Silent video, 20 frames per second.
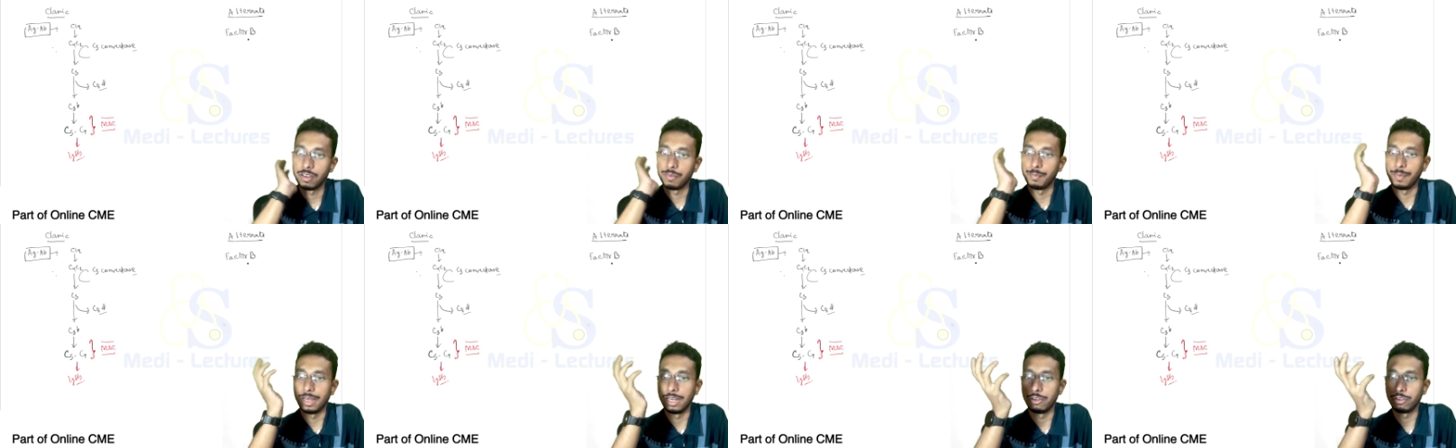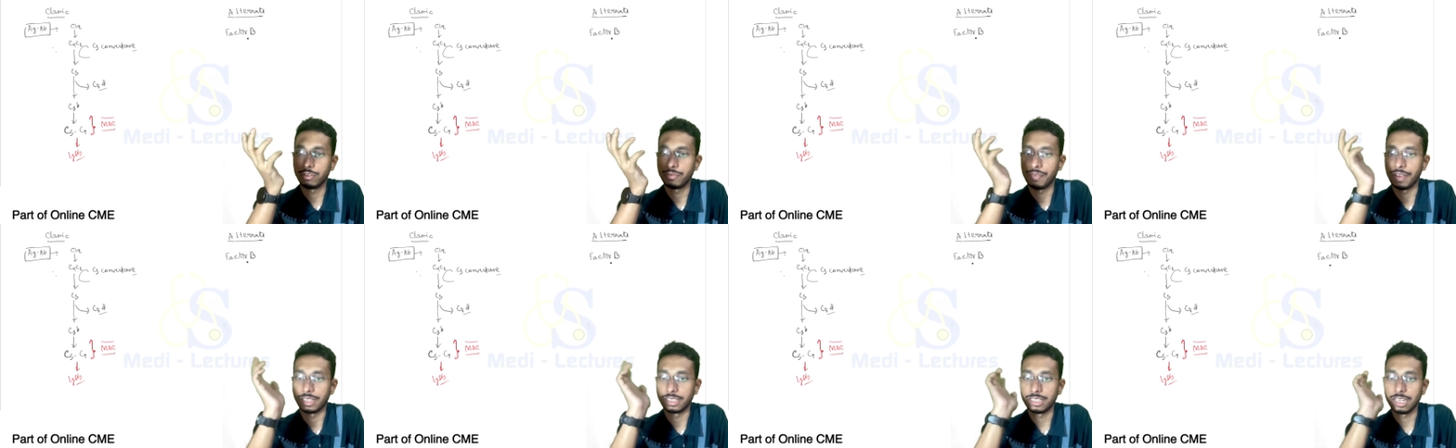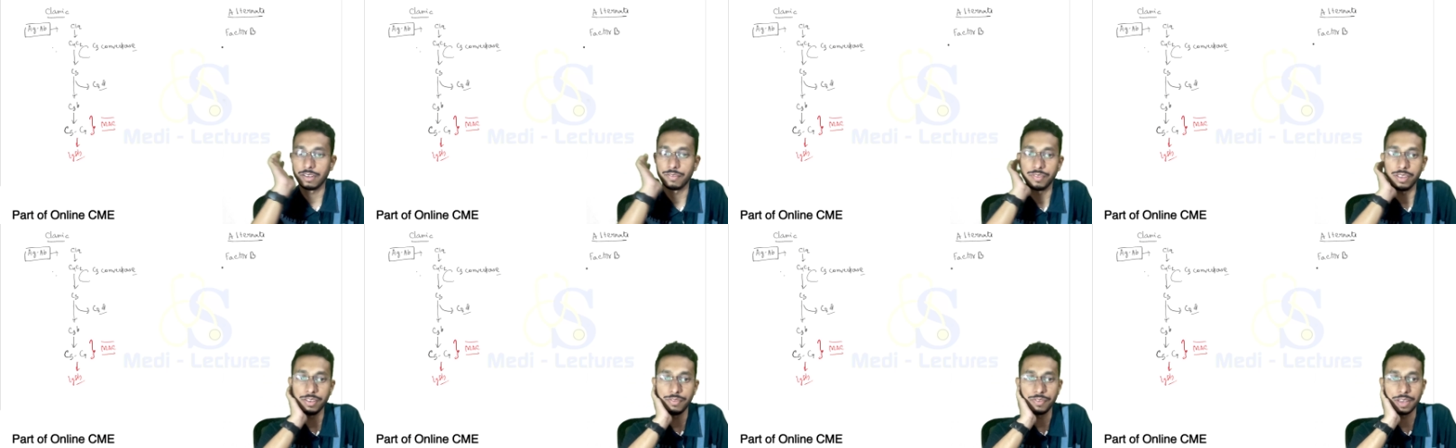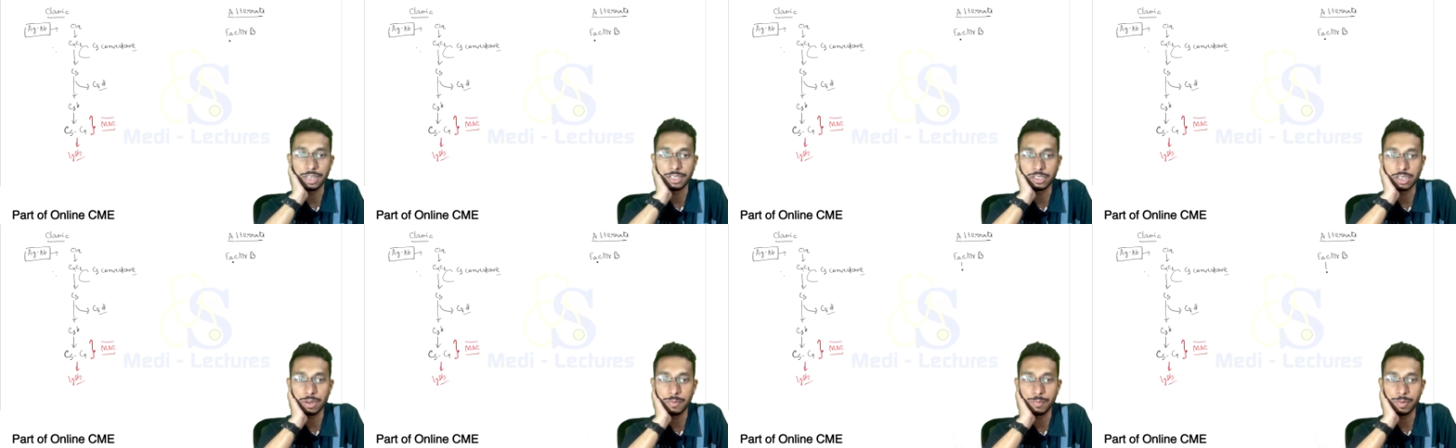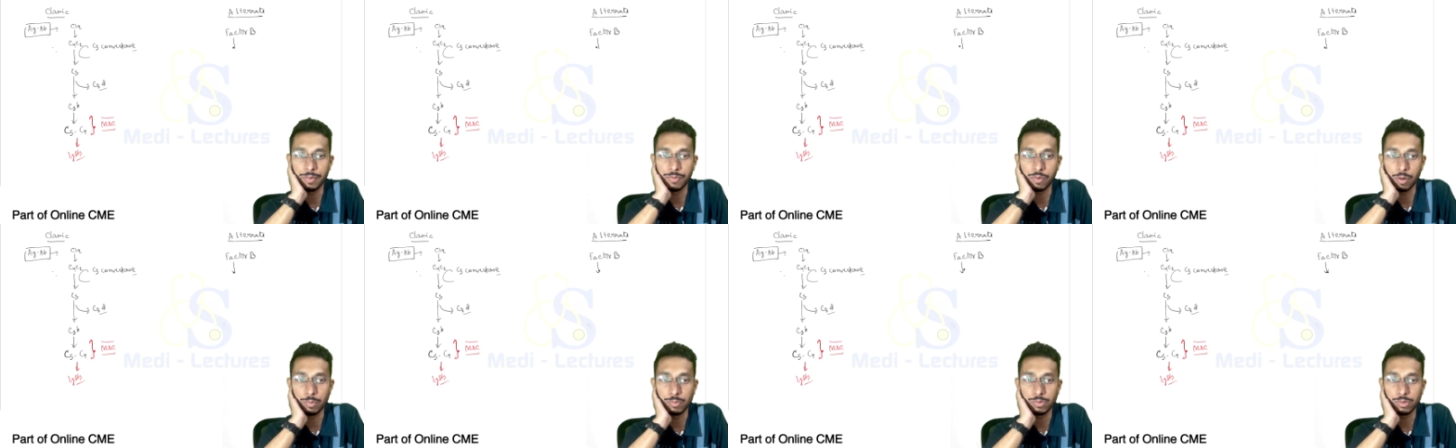mainly with factor b factor b
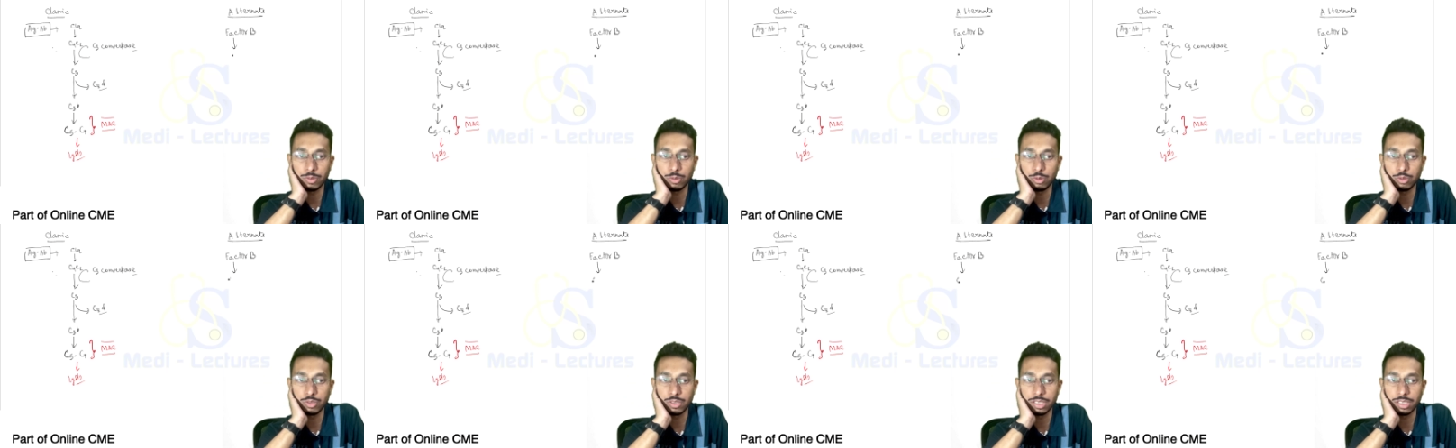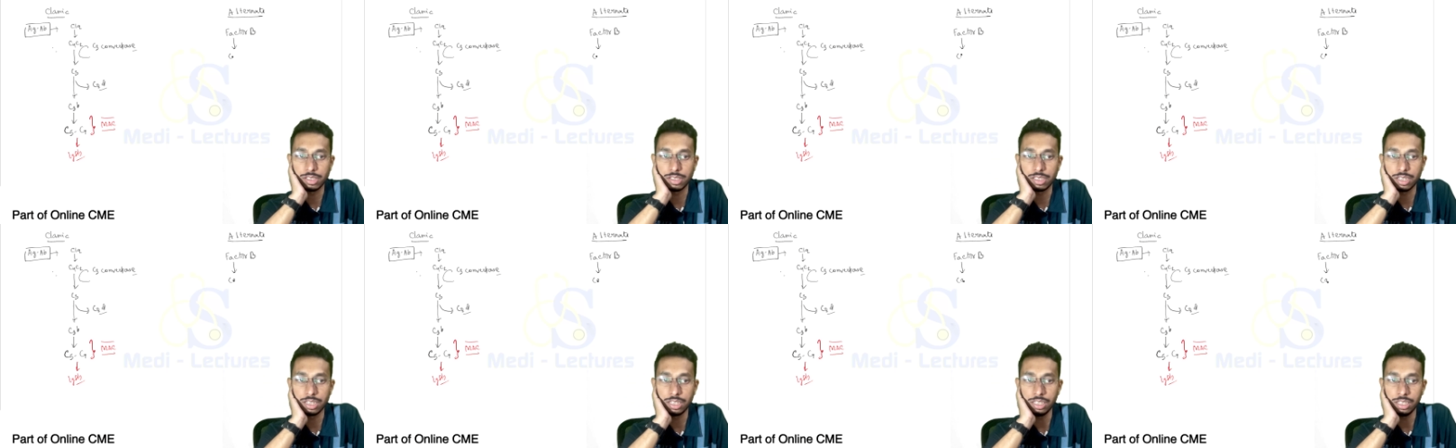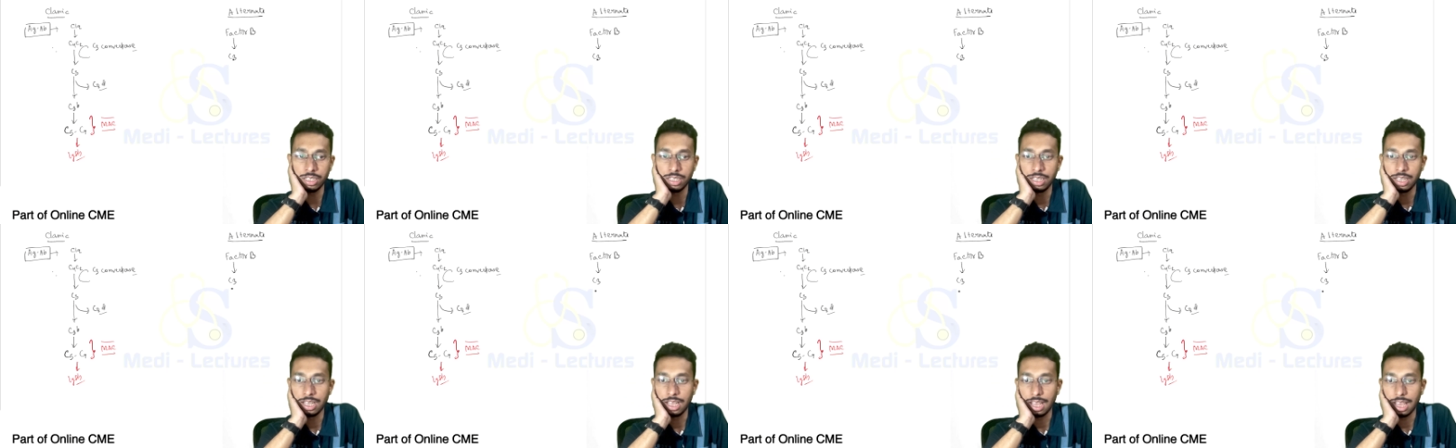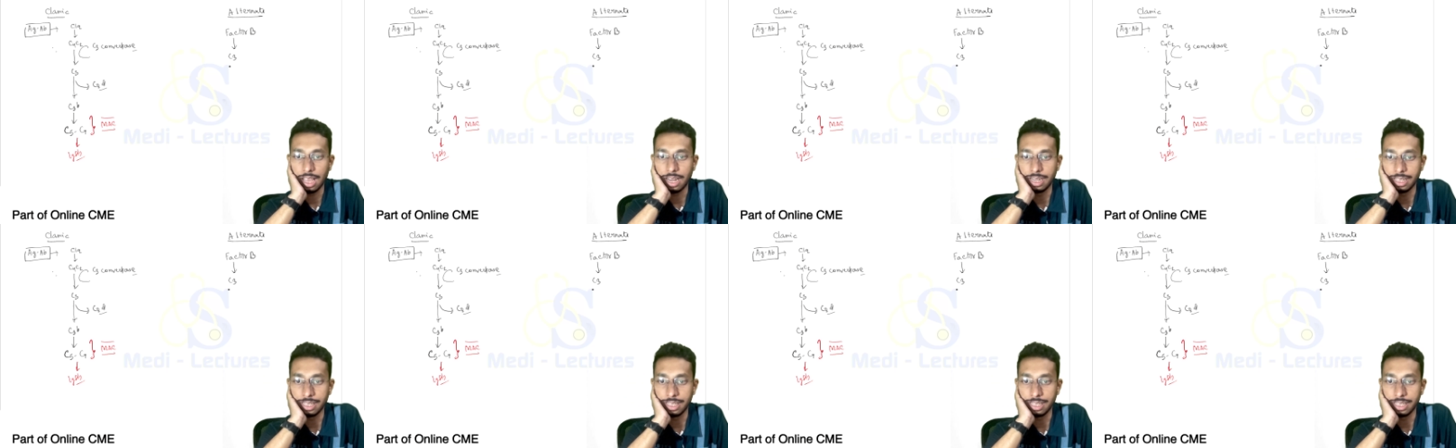from to c3 and